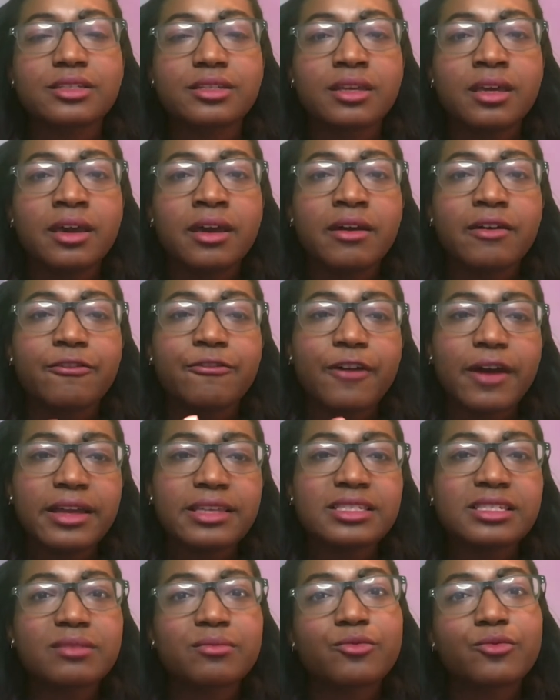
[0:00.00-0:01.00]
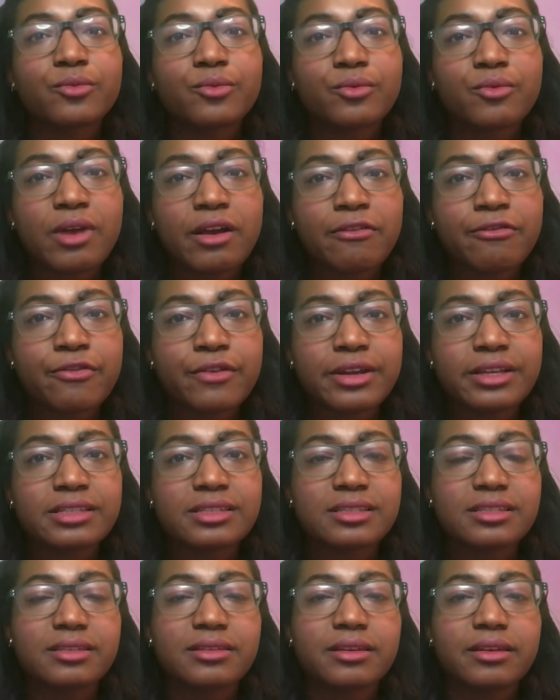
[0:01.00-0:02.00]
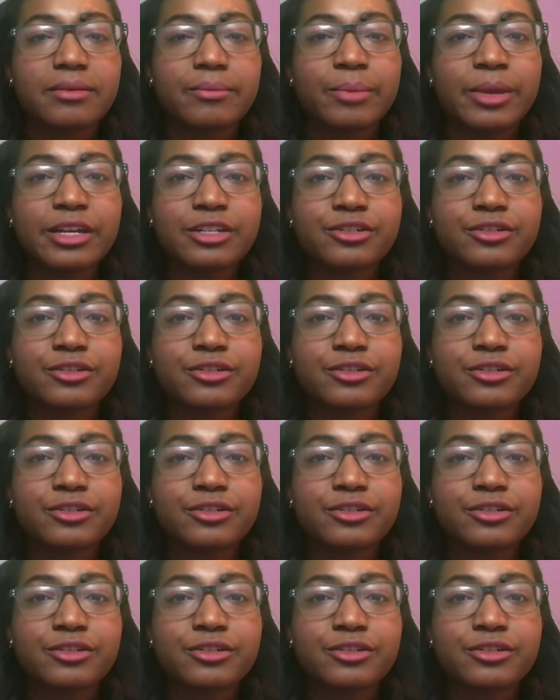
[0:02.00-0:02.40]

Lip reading: find some reference pictures